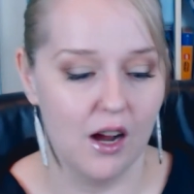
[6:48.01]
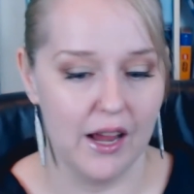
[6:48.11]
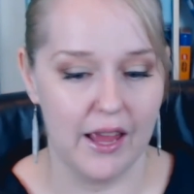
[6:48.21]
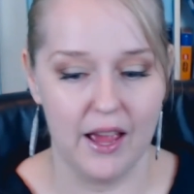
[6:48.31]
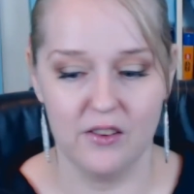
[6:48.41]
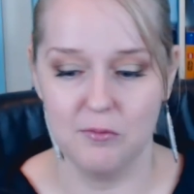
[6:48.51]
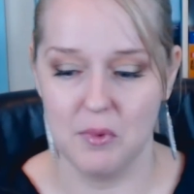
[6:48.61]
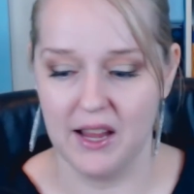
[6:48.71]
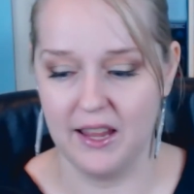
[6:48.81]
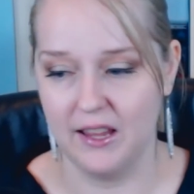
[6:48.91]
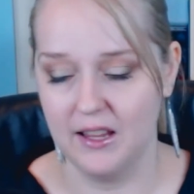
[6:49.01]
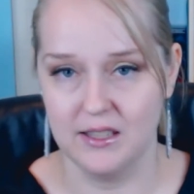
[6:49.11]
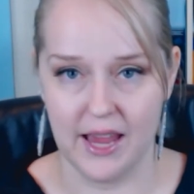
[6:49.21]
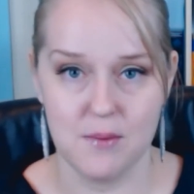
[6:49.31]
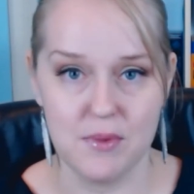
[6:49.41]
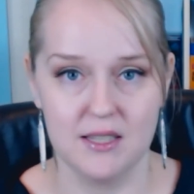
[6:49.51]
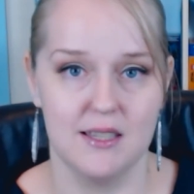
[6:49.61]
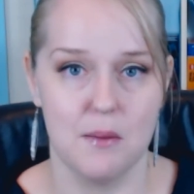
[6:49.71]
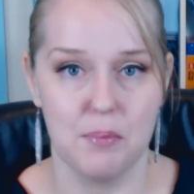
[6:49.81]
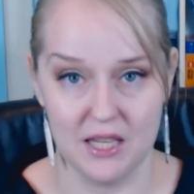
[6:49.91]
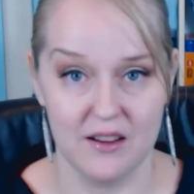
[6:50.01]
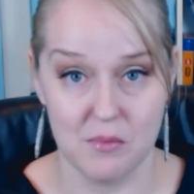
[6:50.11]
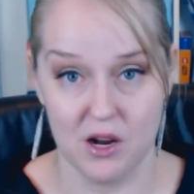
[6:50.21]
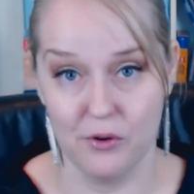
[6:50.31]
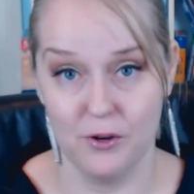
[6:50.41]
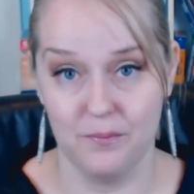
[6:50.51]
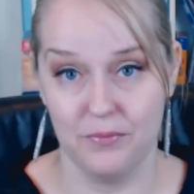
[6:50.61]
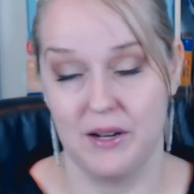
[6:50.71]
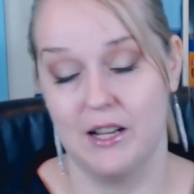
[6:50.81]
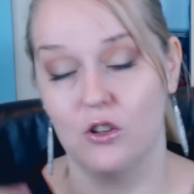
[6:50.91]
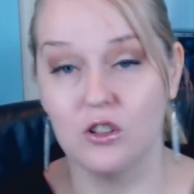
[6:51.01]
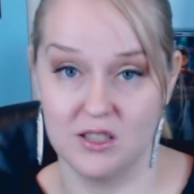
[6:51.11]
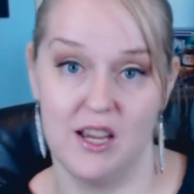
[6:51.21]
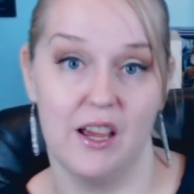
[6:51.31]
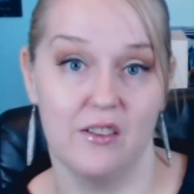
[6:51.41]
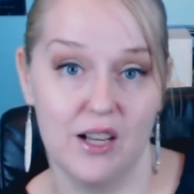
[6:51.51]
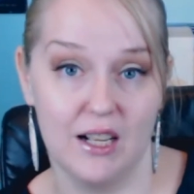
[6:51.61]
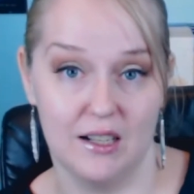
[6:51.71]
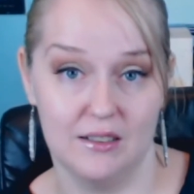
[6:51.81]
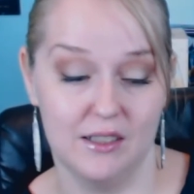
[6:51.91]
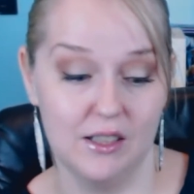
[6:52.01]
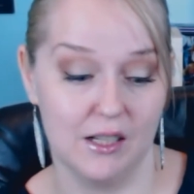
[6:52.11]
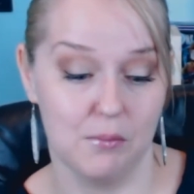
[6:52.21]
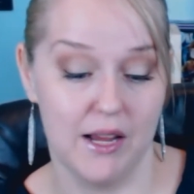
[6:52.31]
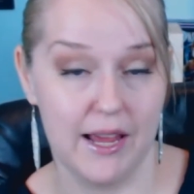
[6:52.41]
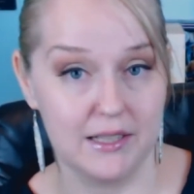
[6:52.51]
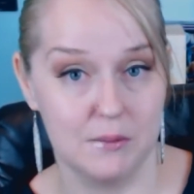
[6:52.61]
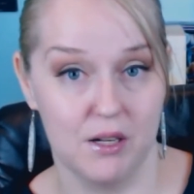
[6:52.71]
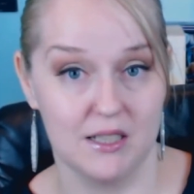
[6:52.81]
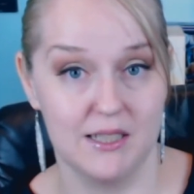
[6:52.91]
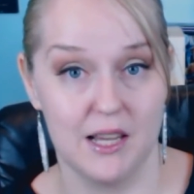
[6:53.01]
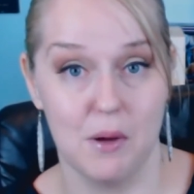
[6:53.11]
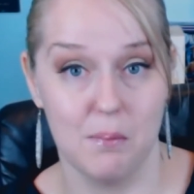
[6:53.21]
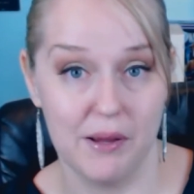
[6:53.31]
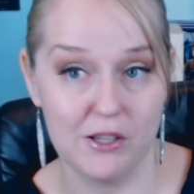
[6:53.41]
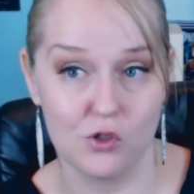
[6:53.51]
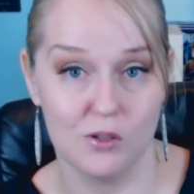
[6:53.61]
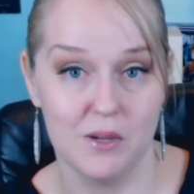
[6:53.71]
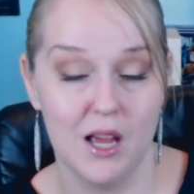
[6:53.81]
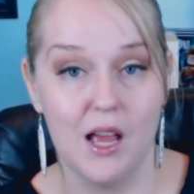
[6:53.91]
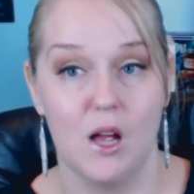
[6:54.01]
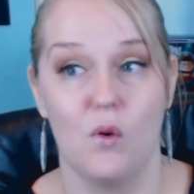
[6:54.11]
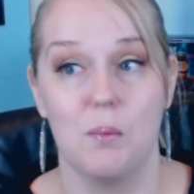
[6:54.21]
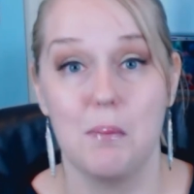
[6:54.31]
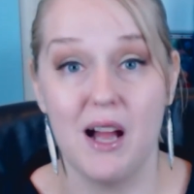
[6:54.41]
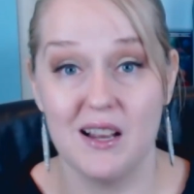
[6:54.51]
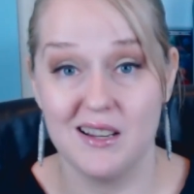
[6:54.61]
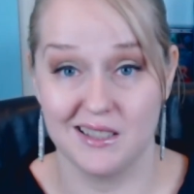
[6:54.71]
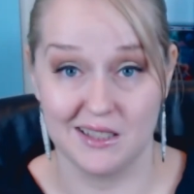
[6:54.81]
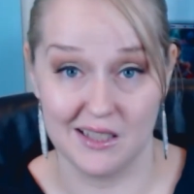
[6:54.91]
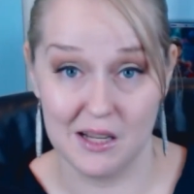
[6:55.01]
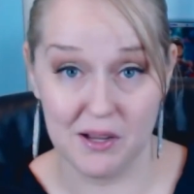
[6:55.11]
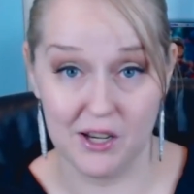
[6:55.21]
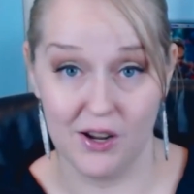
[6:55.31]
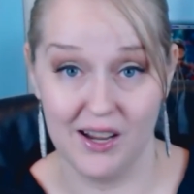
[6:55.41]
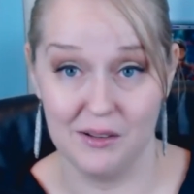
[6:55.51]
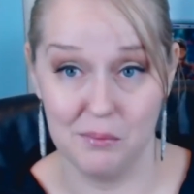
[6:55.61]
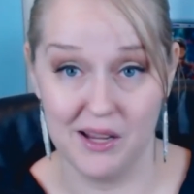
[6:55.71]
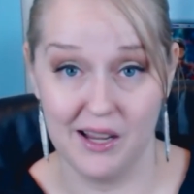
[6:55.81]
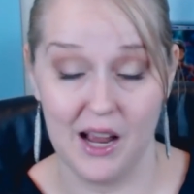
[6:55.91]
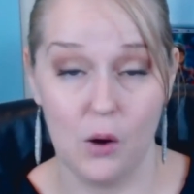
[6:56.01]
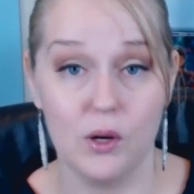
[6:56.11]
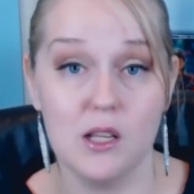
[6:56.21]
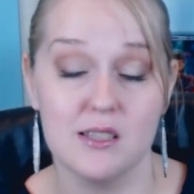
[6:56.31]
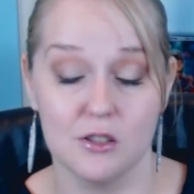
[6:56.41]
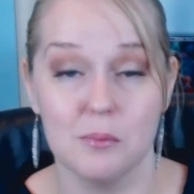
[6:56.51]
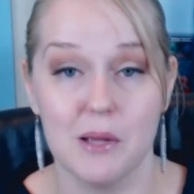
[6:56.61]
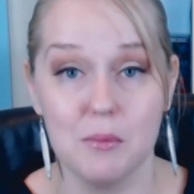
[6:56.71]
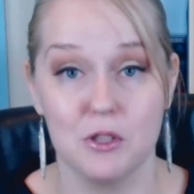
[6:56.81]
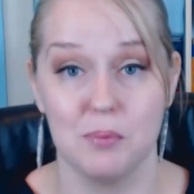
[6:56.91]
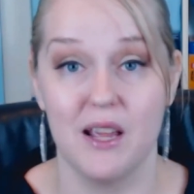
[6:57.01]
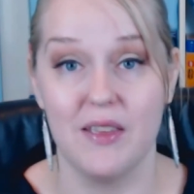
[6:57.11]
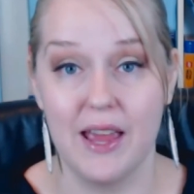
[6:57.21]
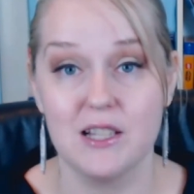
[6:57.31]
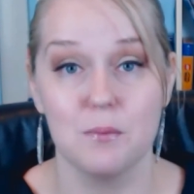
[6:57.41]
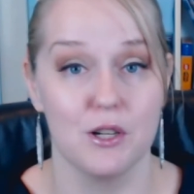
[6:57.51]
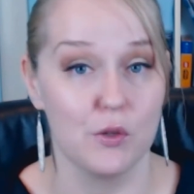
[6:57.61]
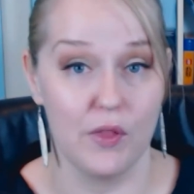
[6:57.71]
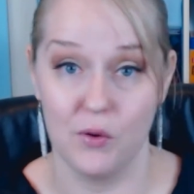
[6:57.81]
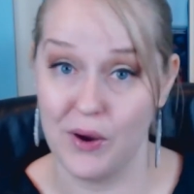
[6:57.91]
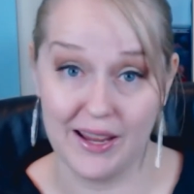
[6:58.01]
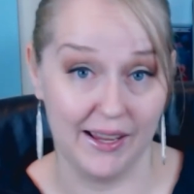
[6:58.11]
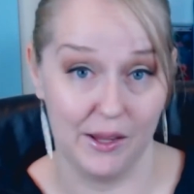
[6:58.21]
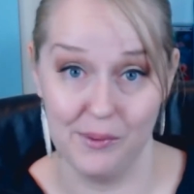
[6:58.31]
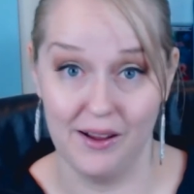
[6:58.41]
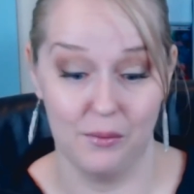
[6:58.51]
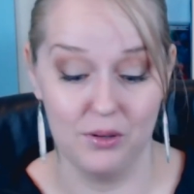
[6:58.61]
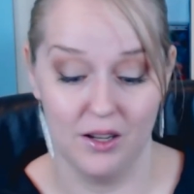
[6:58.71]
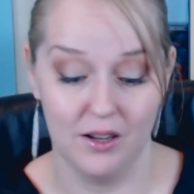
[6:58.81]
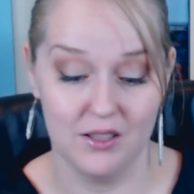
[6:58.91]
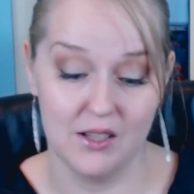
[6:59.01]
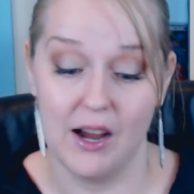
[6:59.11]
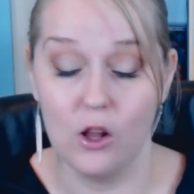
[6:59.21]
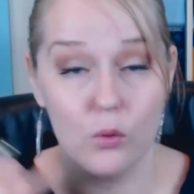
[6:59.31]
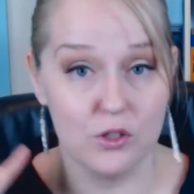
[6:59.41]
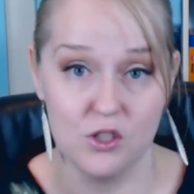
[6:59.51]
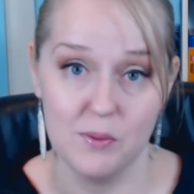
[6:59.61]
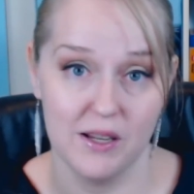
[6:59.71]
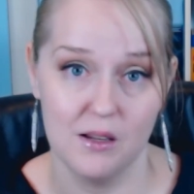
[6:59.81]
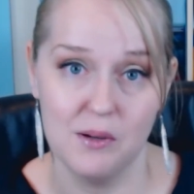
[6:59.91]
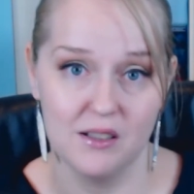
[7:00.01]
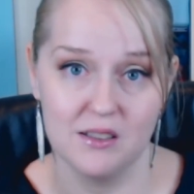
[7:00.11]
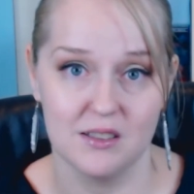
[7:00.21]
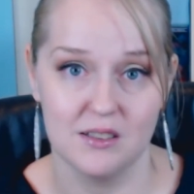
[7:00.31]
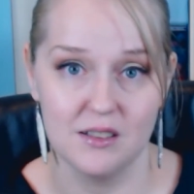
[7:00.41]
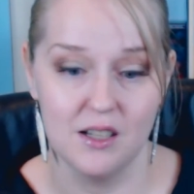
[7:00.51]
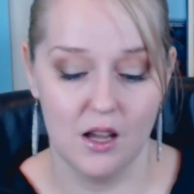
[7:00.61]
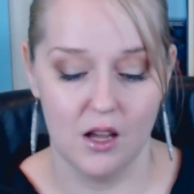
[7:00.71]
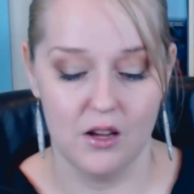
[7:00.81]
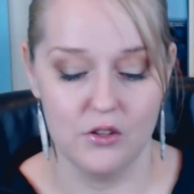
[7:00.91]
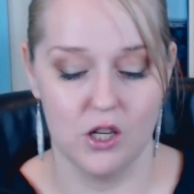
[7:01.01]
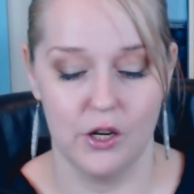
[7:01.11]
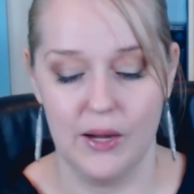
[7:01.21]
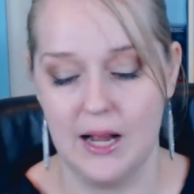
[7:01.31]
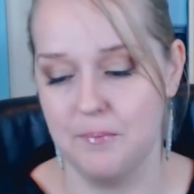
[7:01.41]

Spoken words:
I have my gaming setup here in my room, but I also have like my Xbox in my bedroom, and when my partner's asleep at night in bed, I want to still be able to play the Xbox without waking him up. So I always use my earbuds. So